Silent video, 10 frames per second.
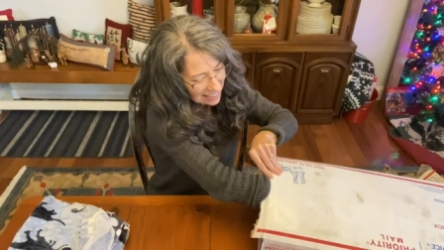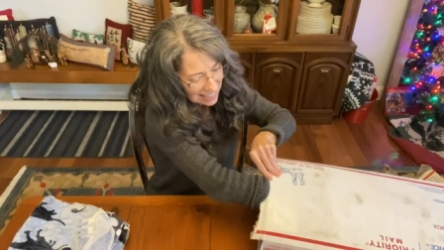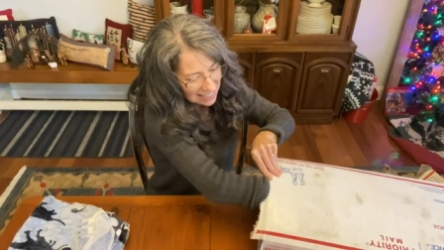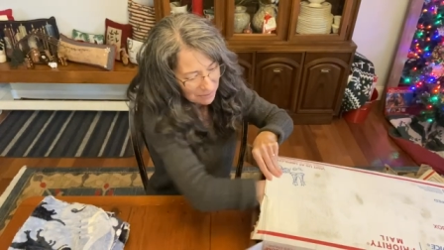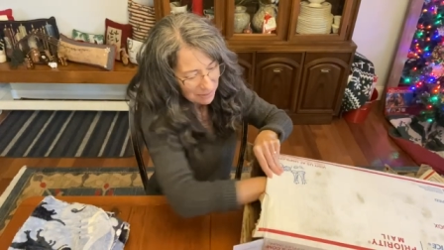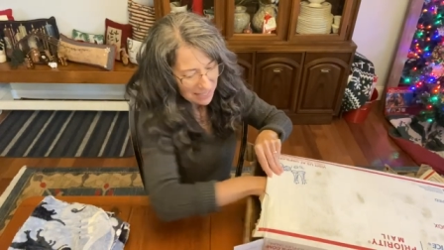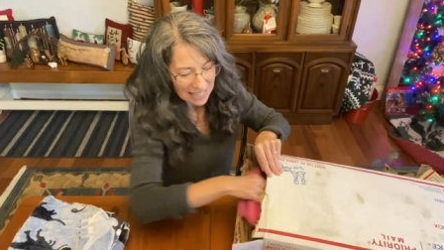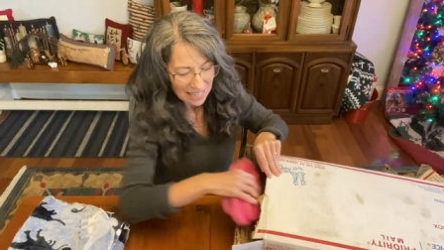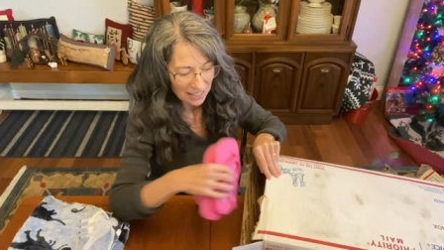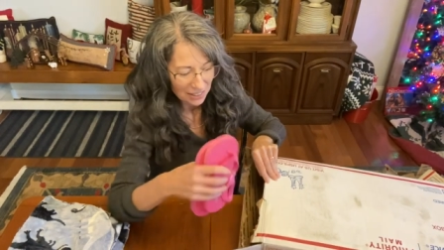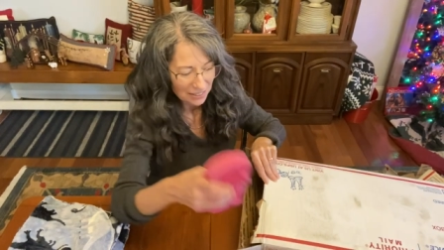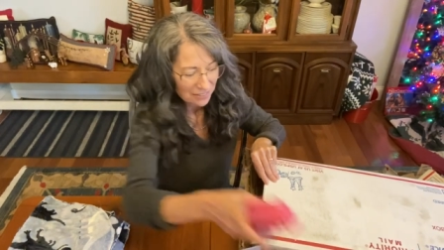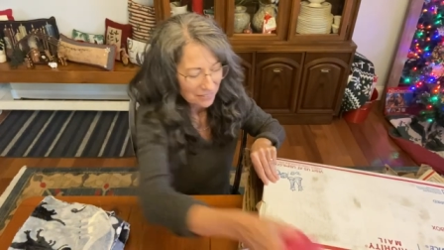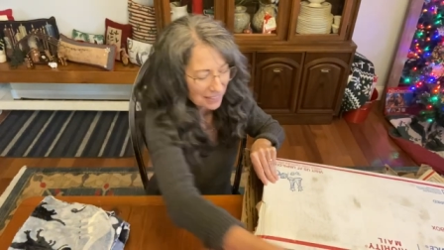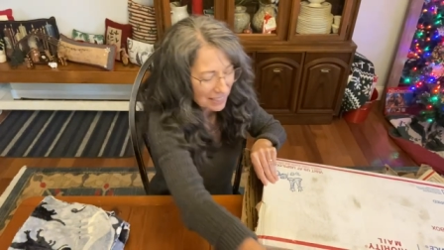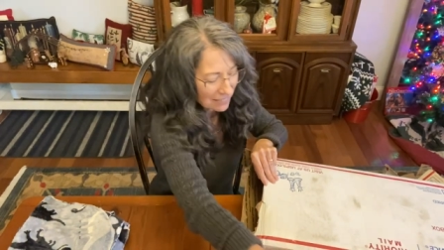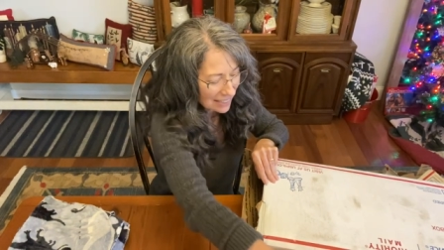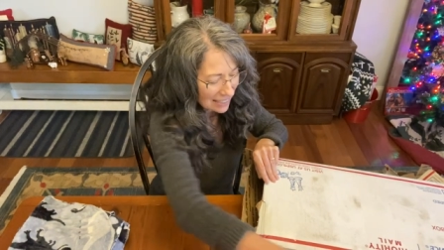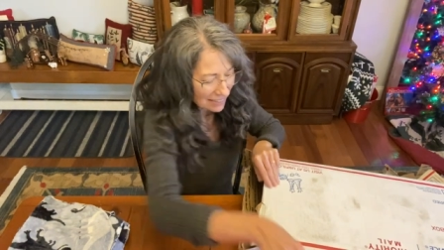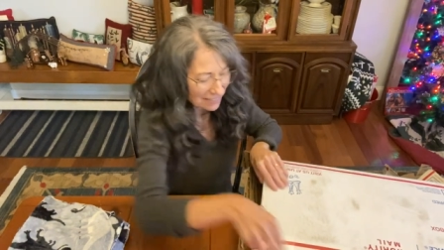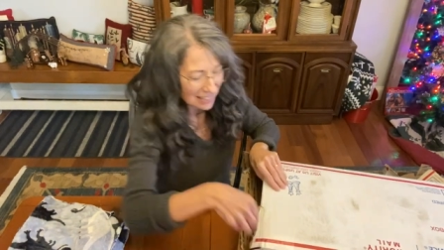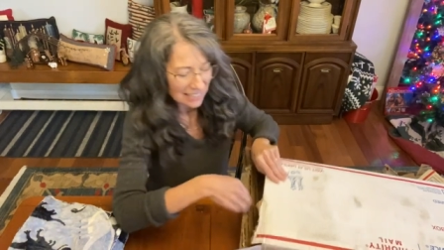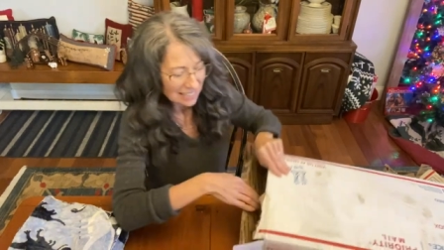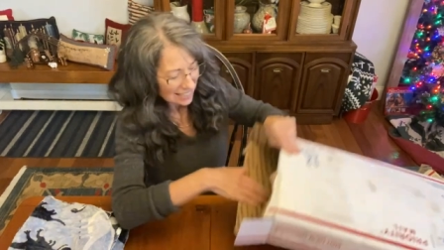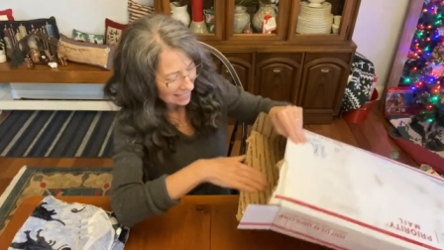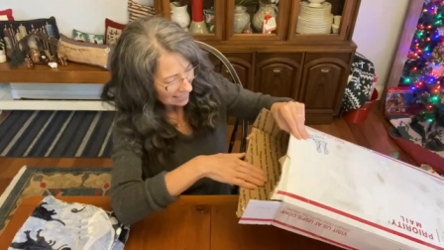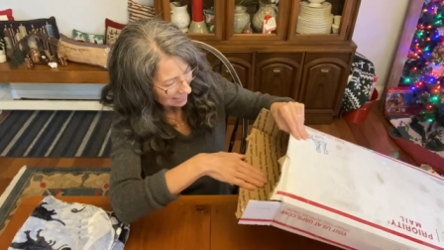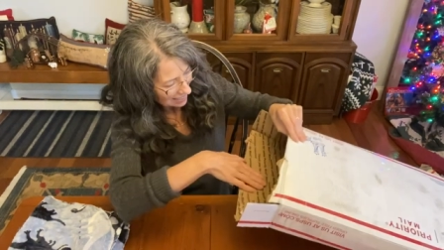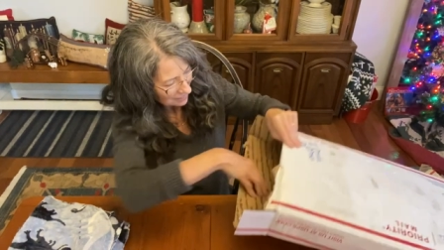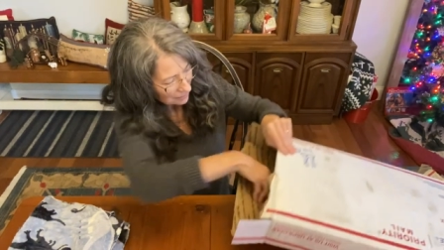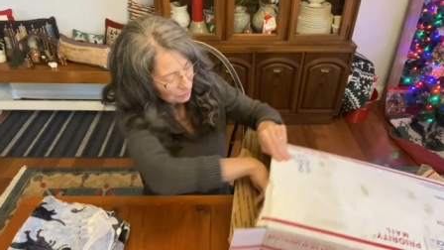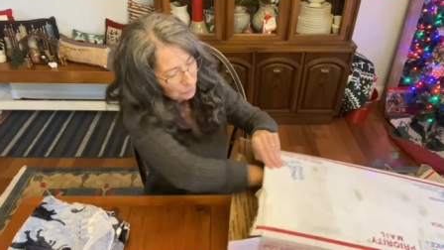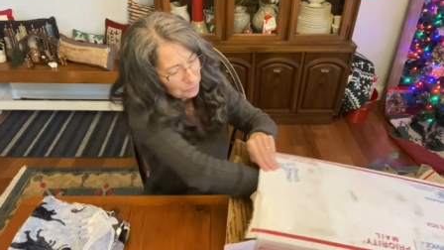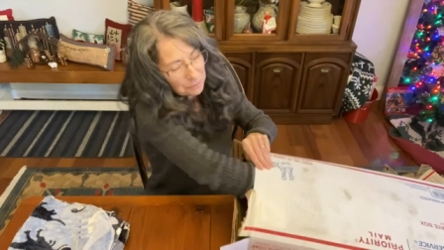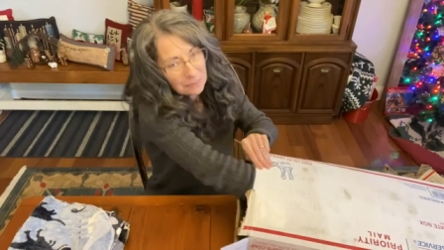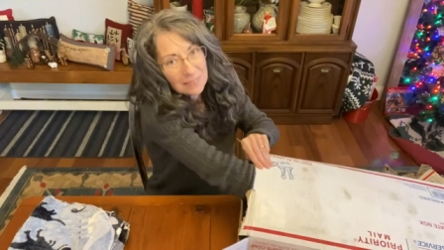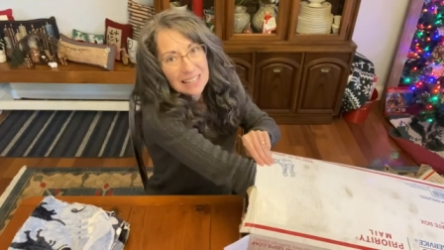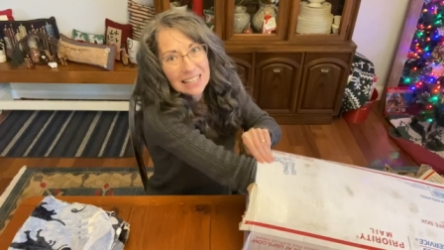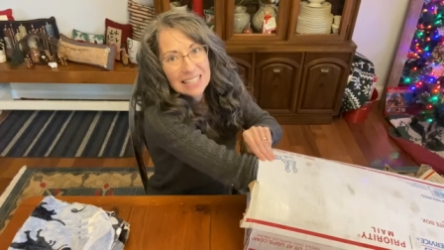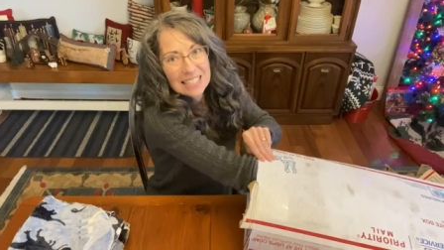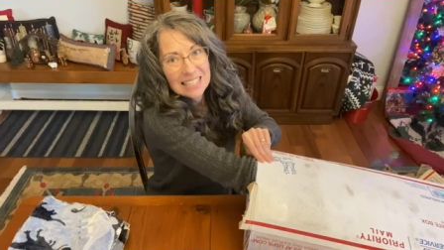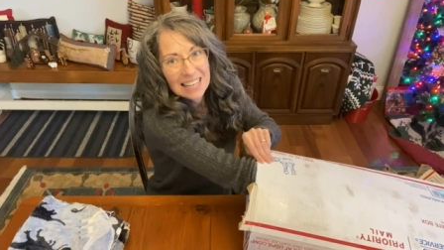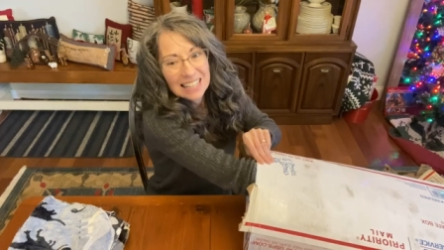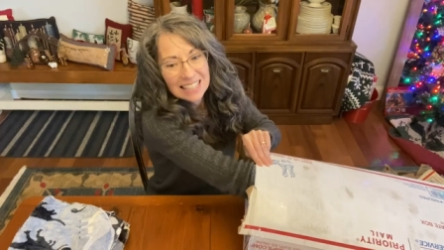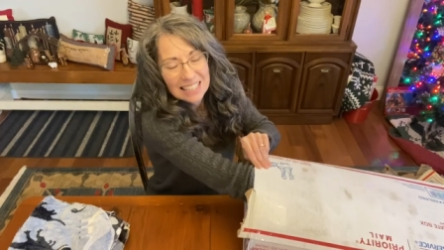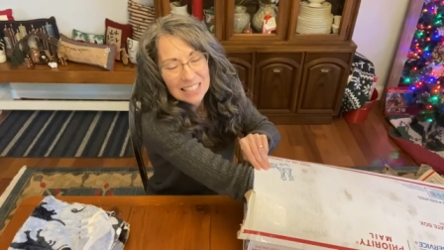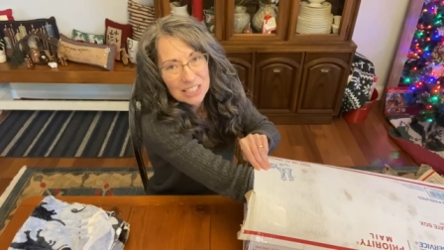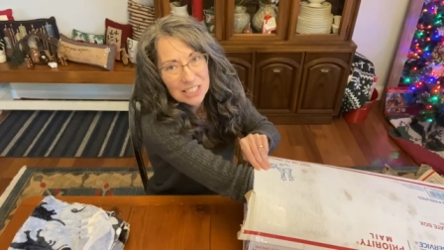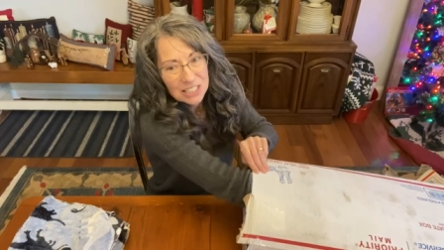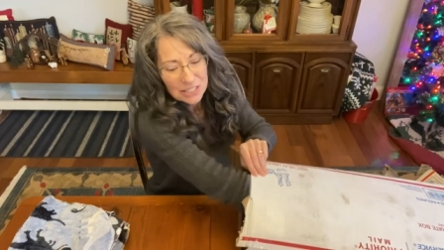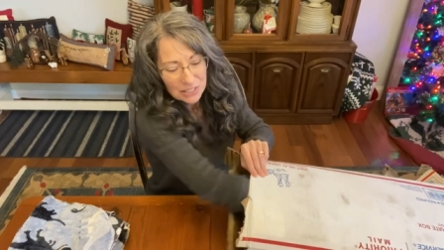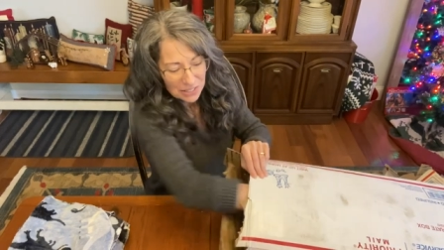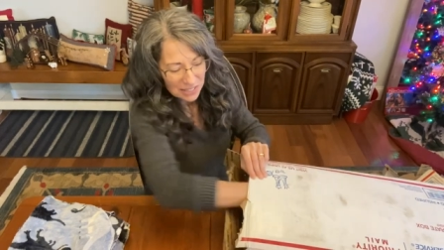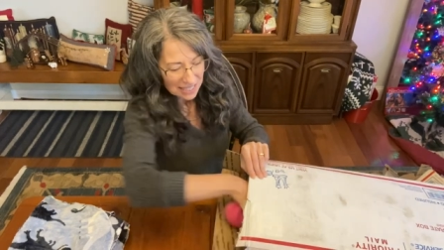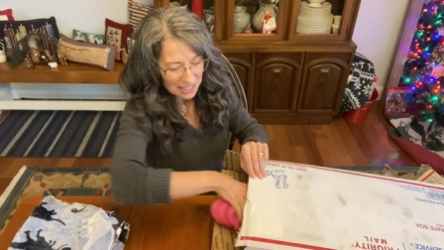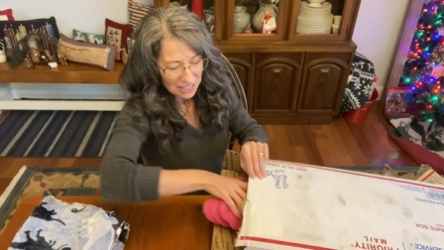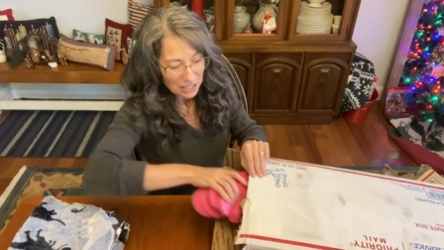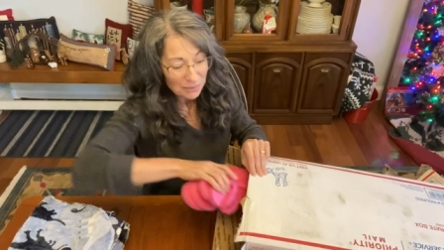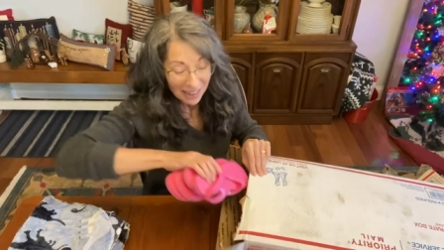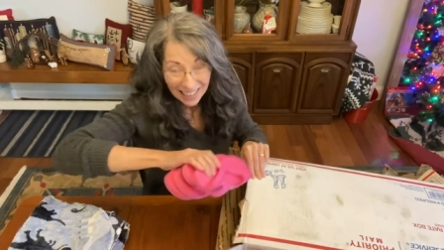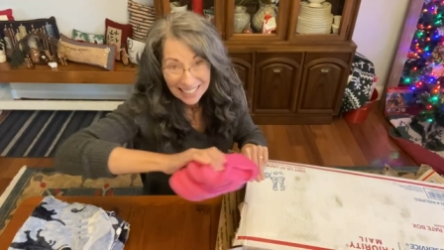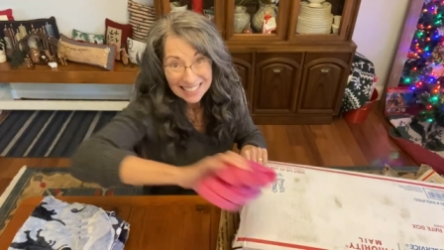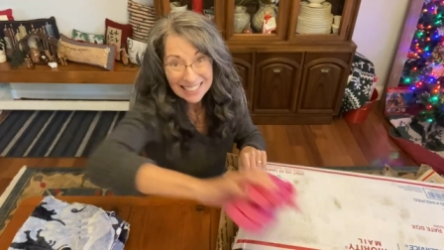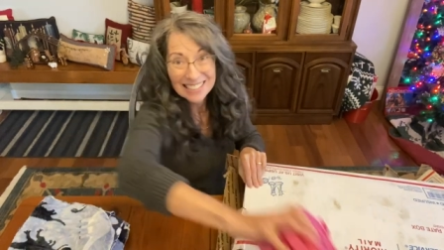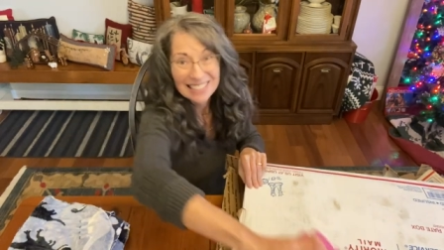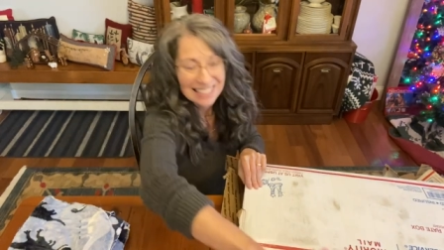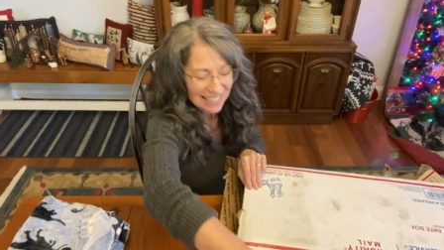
to protect their feet. We love the idea of sending shoes in shoe boxes